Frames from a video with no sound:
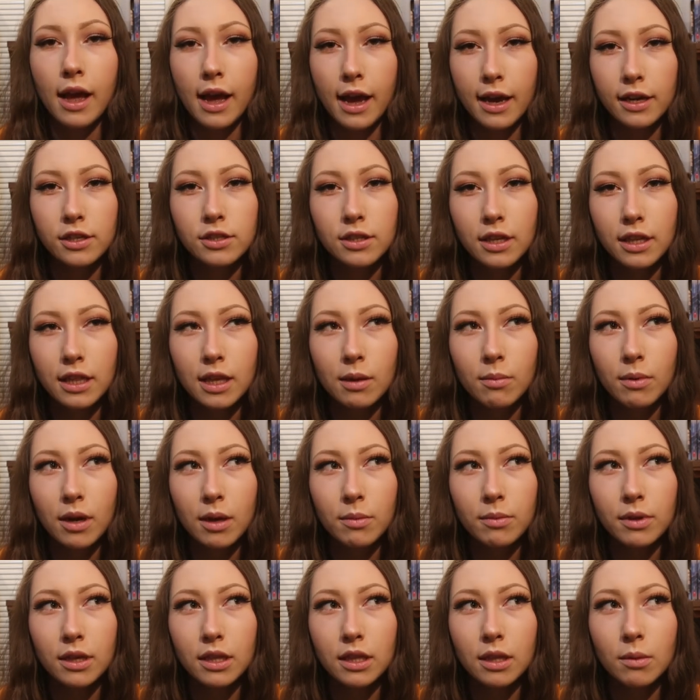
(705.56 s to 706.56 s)
Actually, they
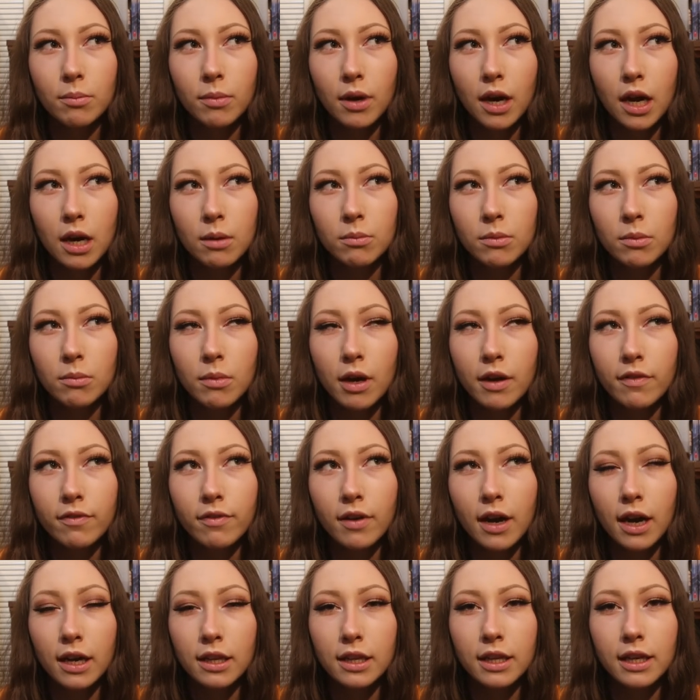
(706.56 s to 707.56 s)
might be in the bottom of my
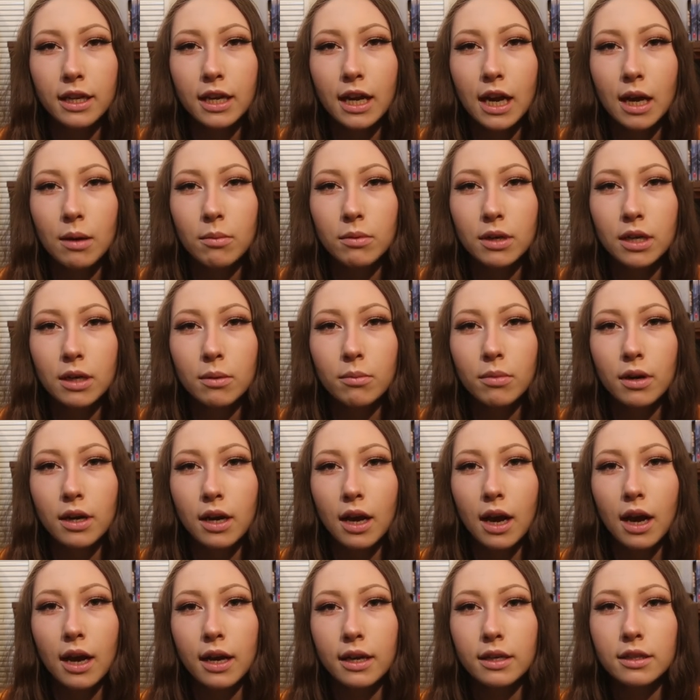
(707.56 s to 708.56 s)
filing cabinet,
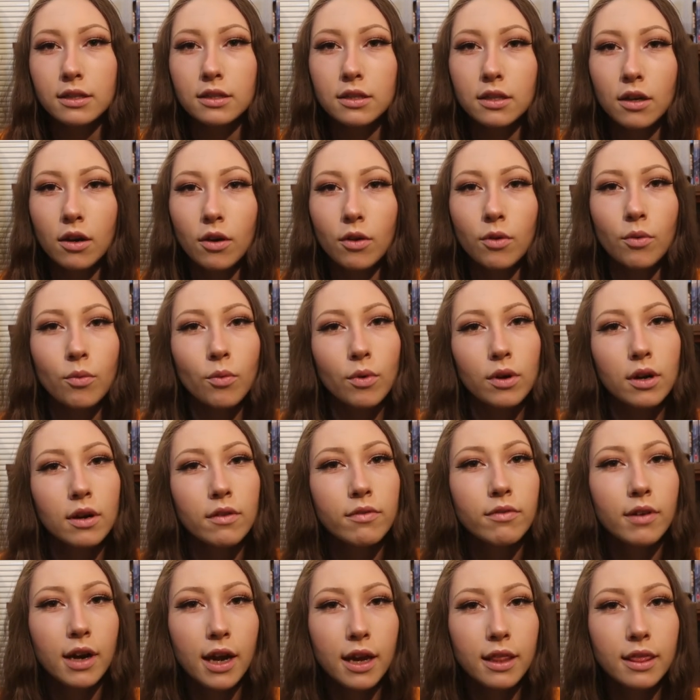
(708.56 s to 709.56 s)
but I don't want to
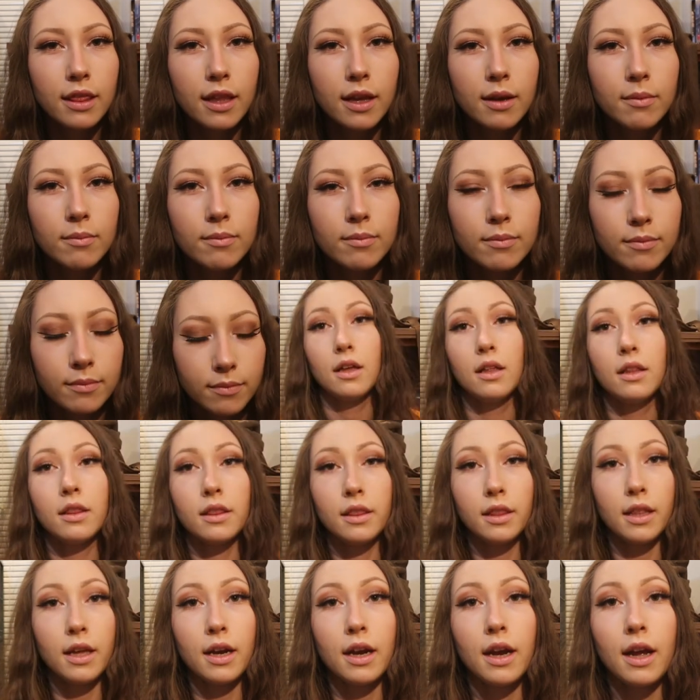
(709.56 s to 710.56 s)
find them.
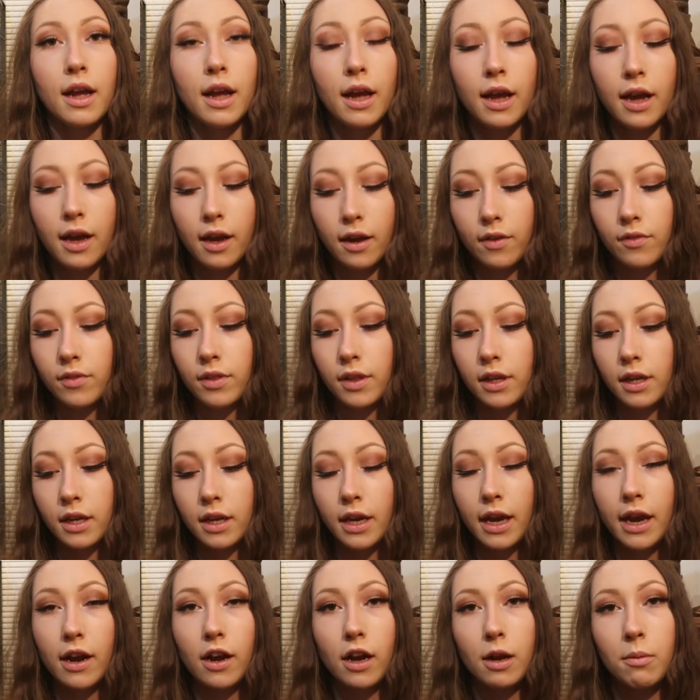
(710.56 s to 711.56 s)
Then I have
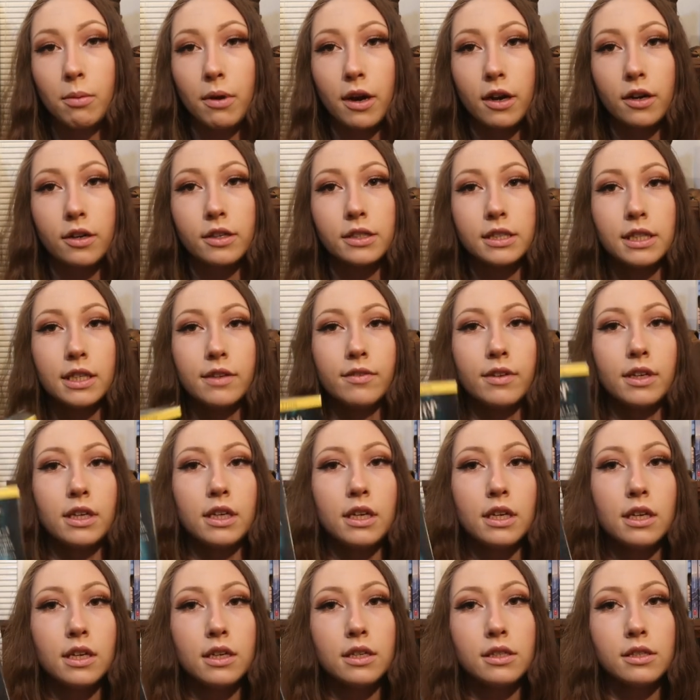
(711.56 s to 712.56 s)
the Harry Potter
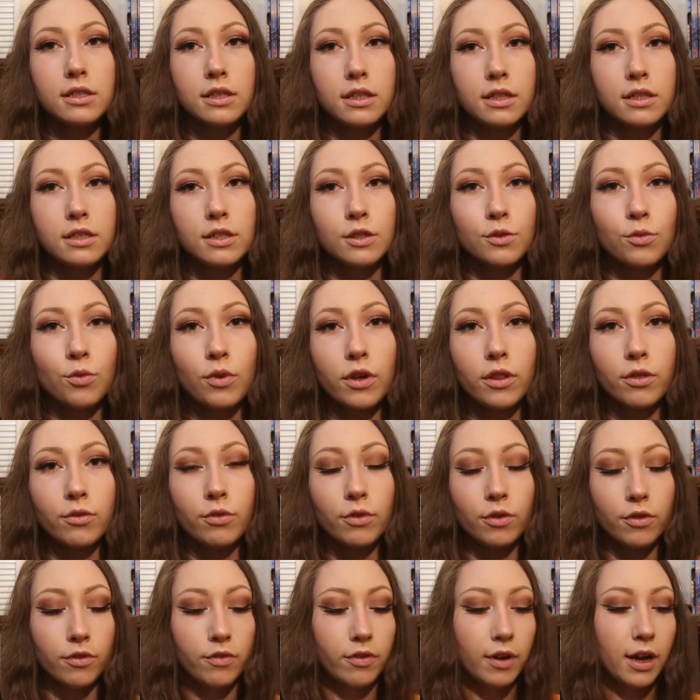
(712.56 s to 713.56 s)
DVDs. This is 1
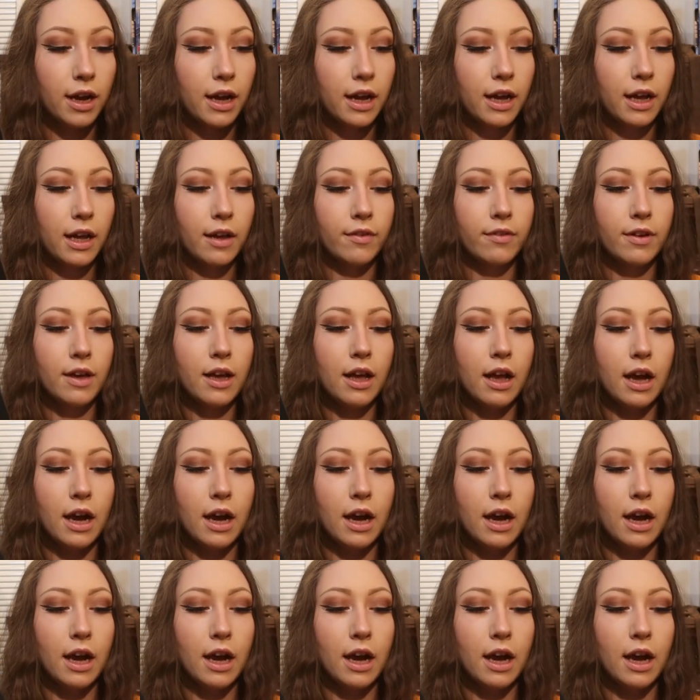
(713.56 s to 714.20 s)
through 5.